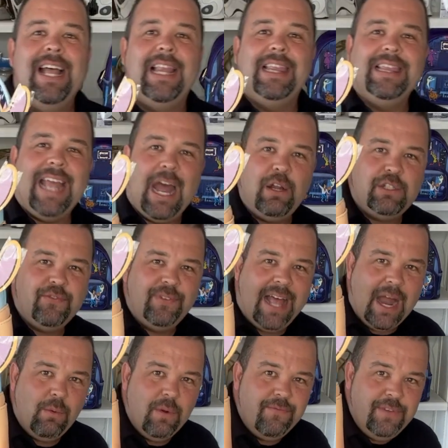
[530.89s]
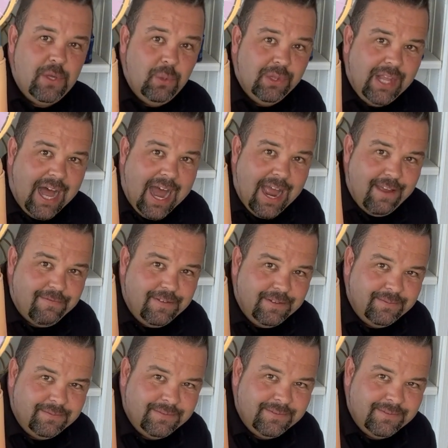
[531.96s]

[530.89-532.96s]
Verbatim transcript: Loungefly Review Live.